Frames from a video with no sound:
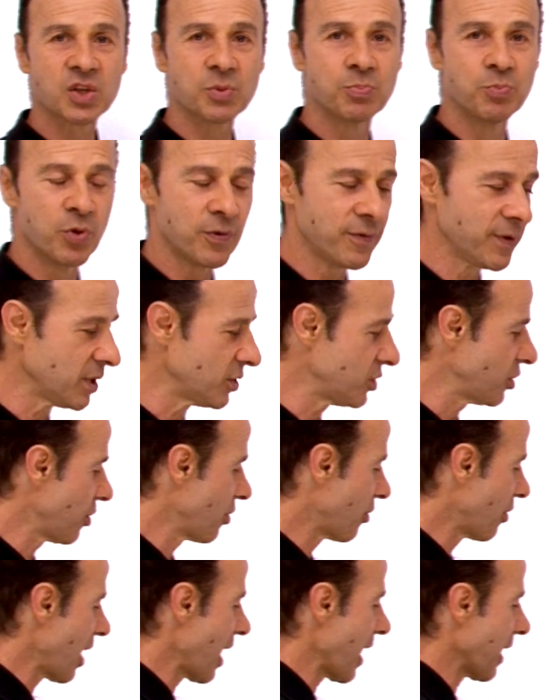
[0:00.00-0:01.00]
it's moving to
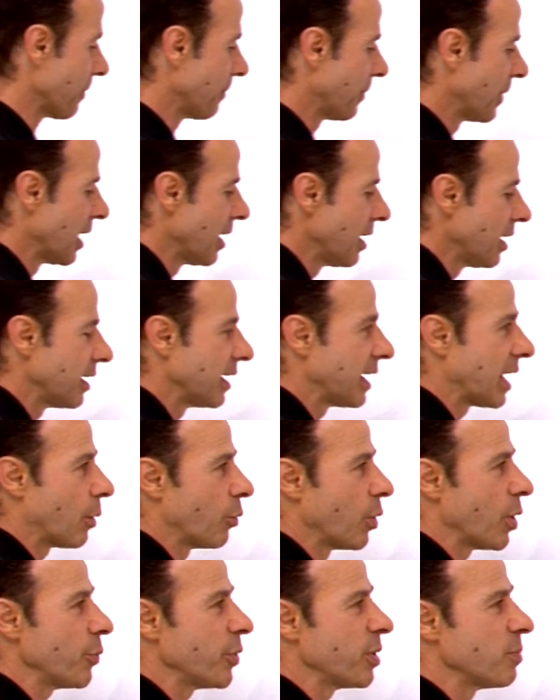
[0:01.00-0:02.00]
the right. Now
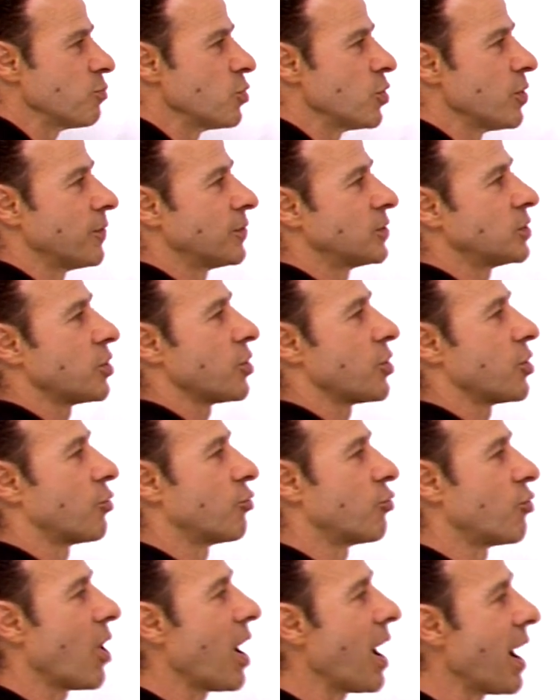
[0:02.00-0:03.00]
when we move to the
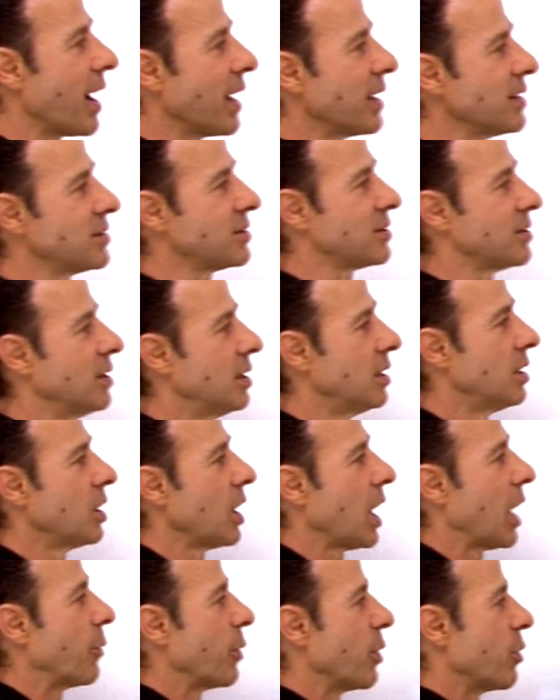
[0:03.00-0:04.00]
right
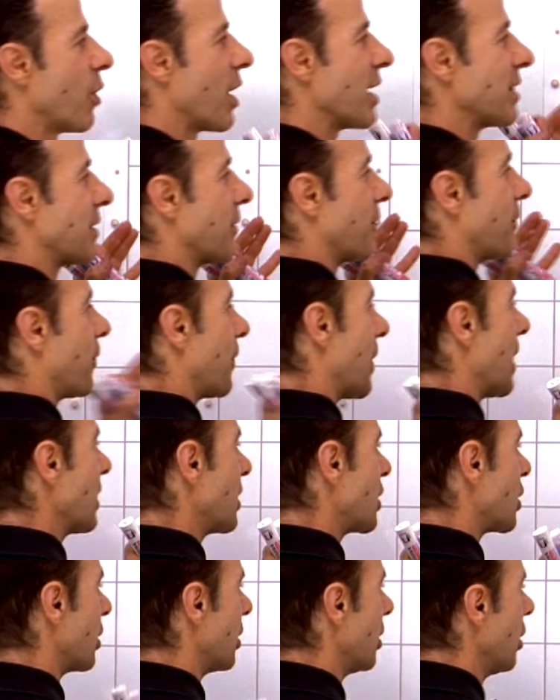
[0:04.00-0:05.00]
and we write the
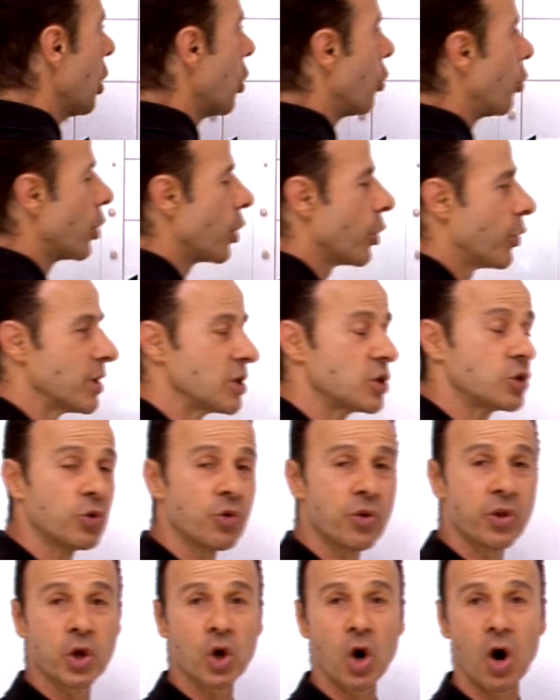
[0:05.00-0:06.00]
function, we always do
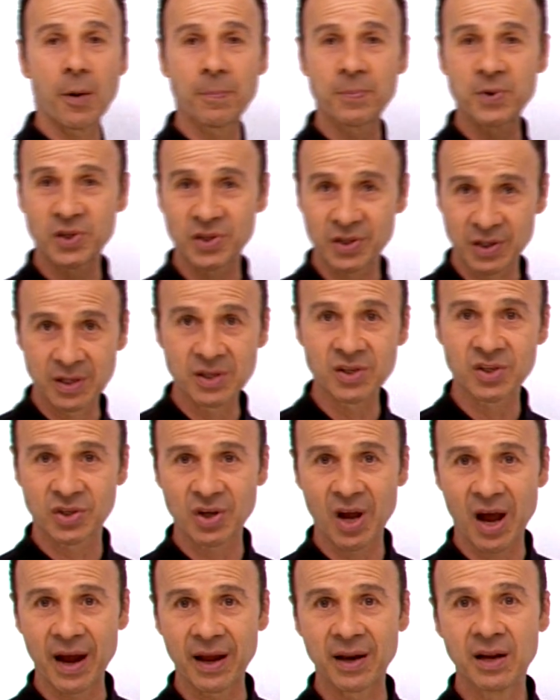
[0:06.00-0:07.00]
the opposite in
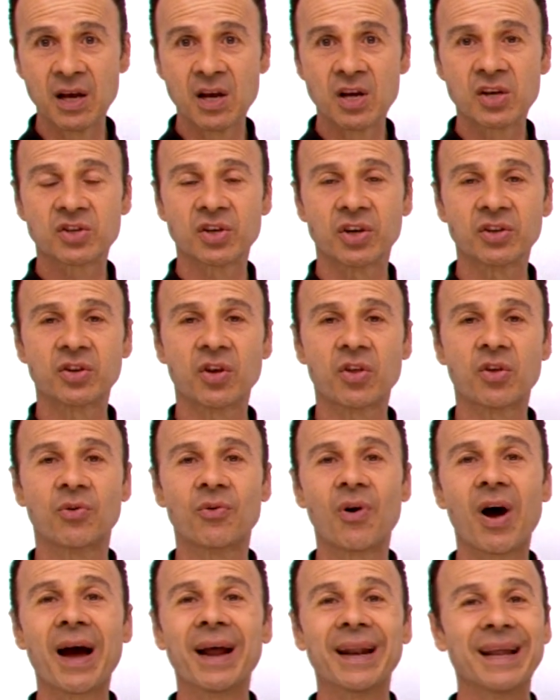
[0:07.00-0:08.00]
sign. So to the
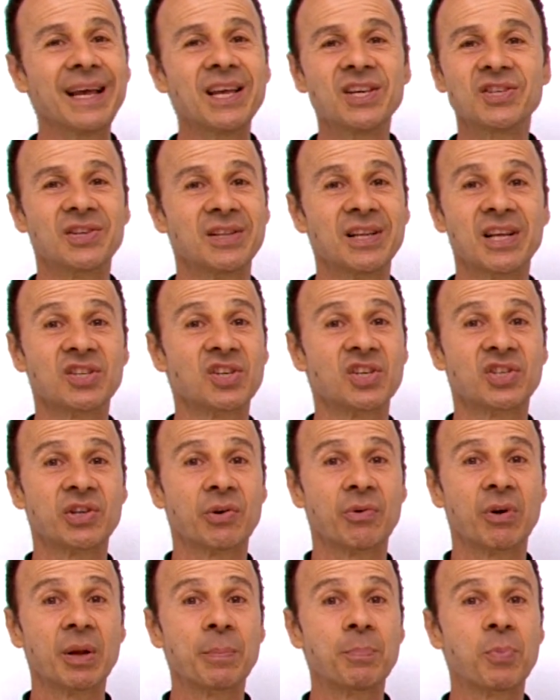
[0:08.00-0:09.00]
right isn't
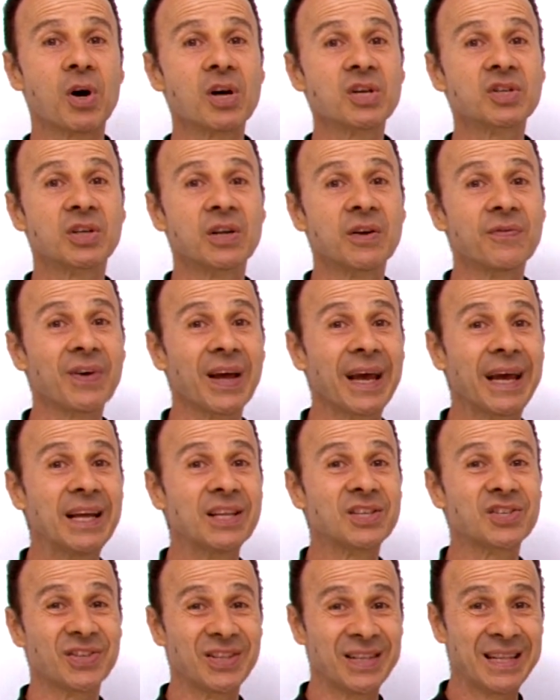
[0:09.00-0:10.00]
necessarily positive,
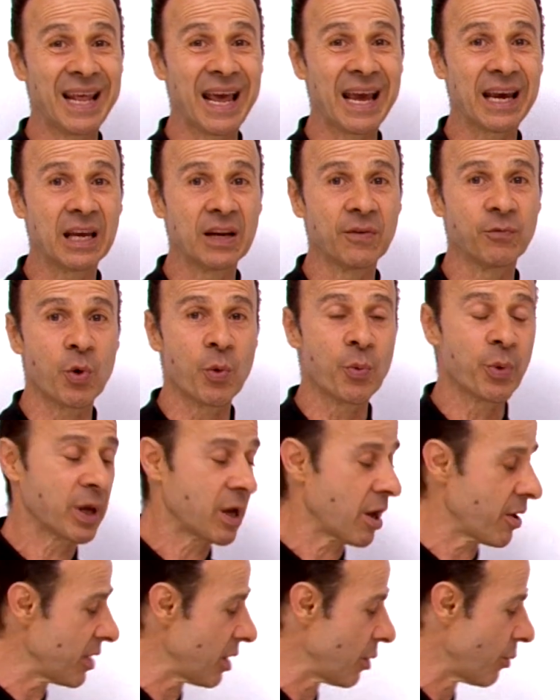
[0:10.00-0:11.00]
it's negative when we
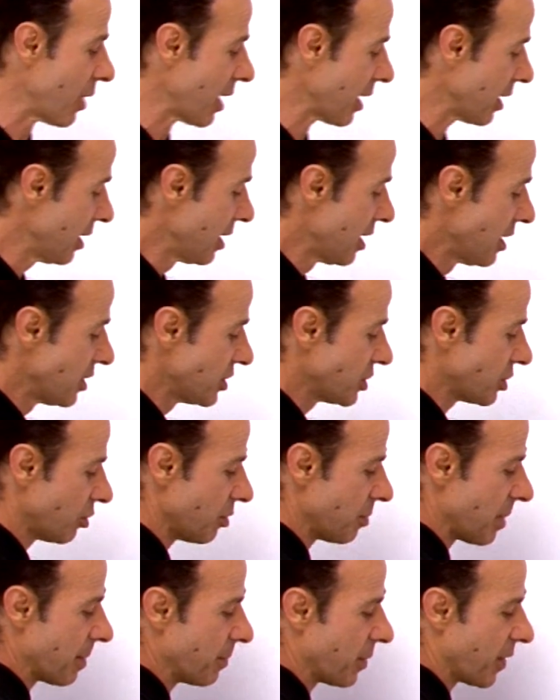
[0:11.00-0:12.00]
go that way. So
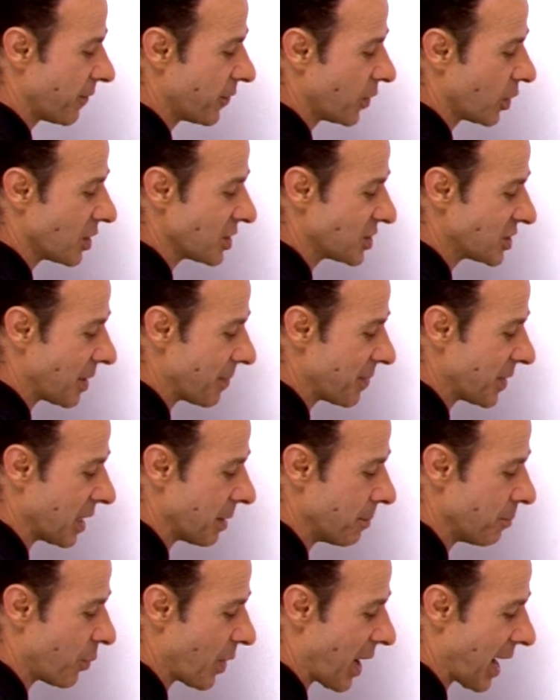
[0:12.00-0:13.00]
remember, if you've got something
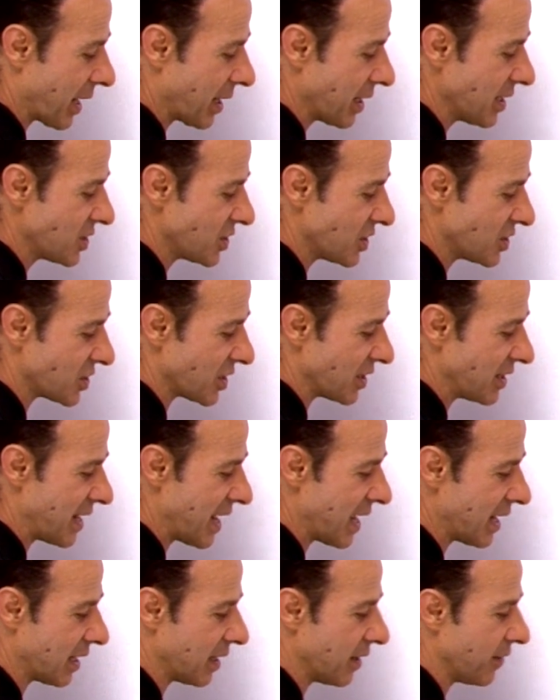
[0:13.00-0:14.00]
in brackets, it's a
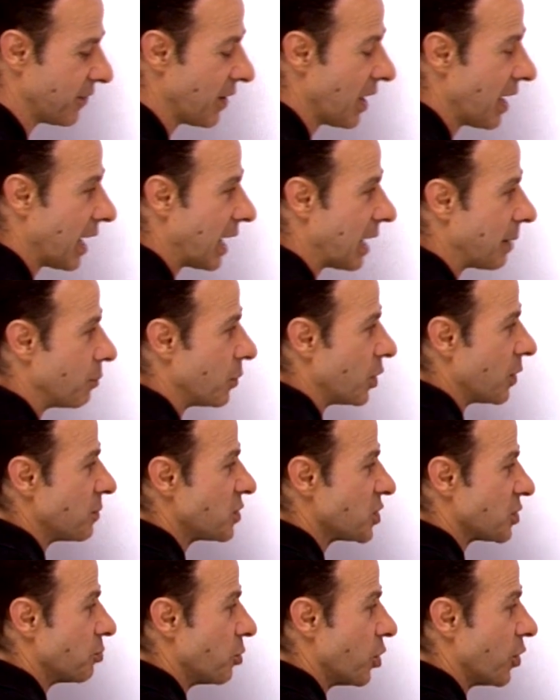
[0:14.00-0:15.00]
negative, it
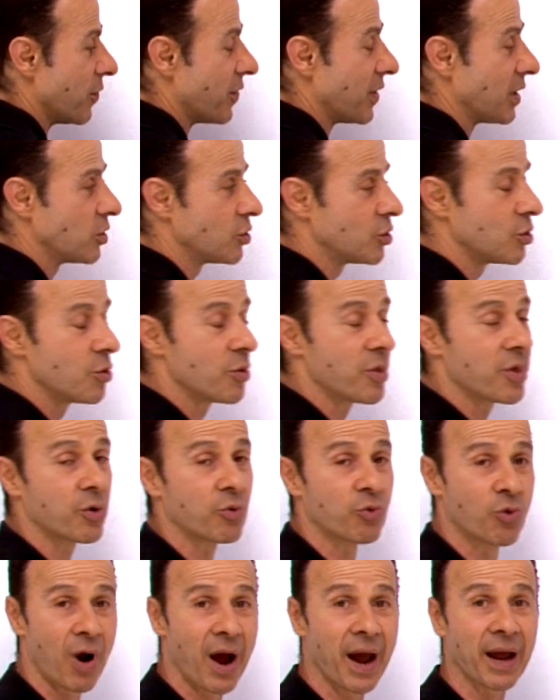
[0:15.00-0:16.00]
means moving to the
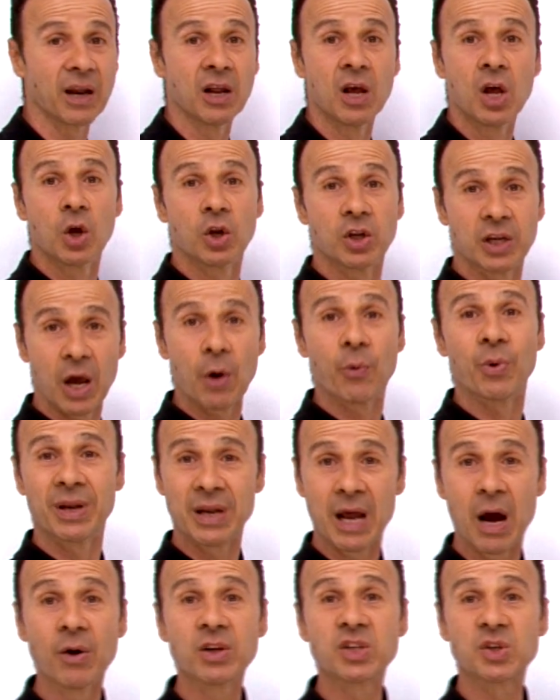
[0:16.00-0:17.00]
right. Now we
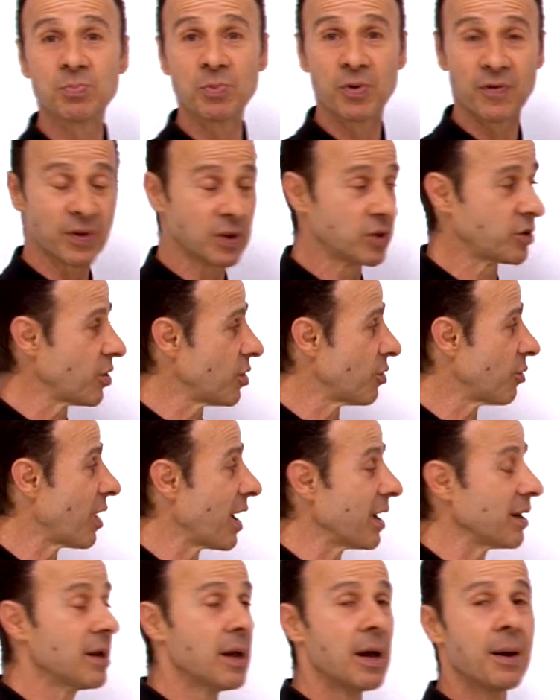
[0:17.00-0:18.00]
know it's moving to the
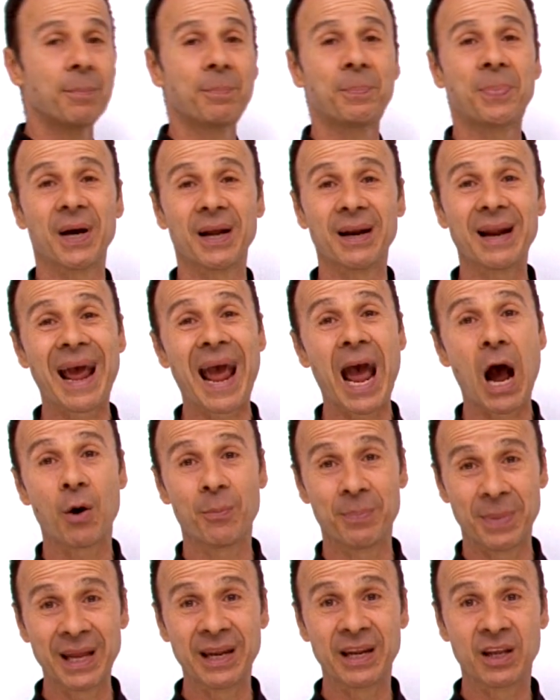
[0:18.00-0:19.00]
right, but how
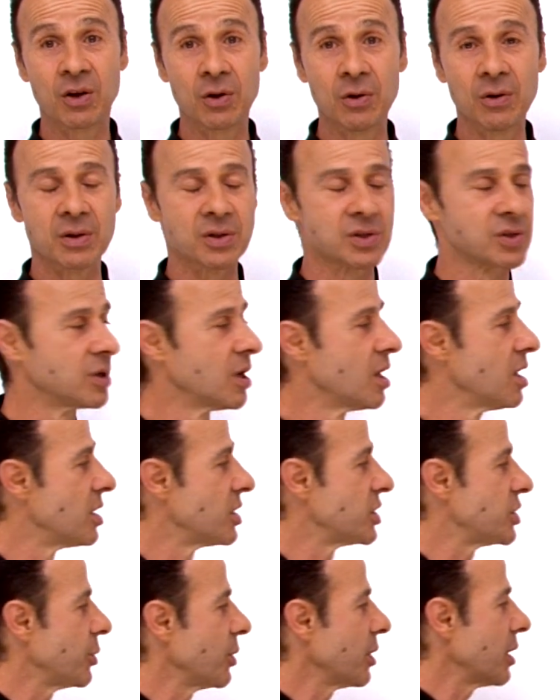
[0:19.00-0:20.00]
many units?
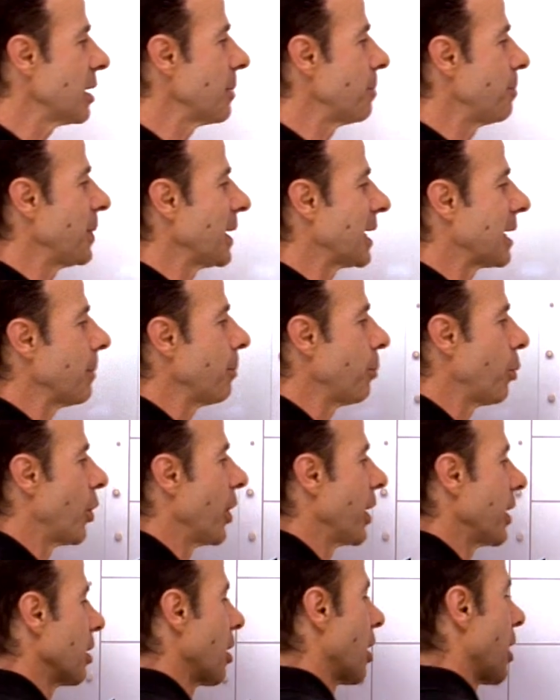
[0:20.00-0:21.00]
So we're going to pick a
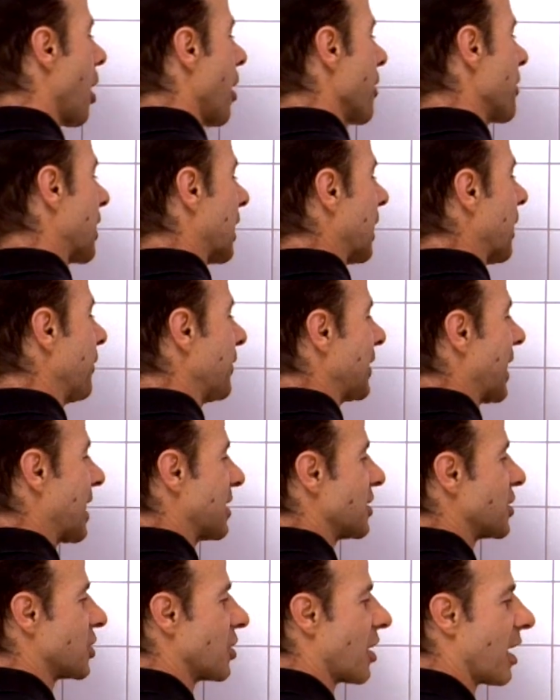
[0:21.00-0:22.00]
point on the
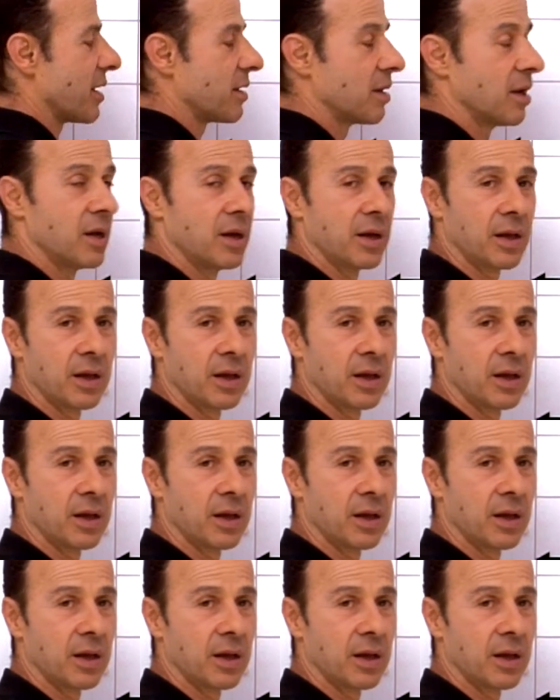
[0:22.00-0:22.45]
left-hand side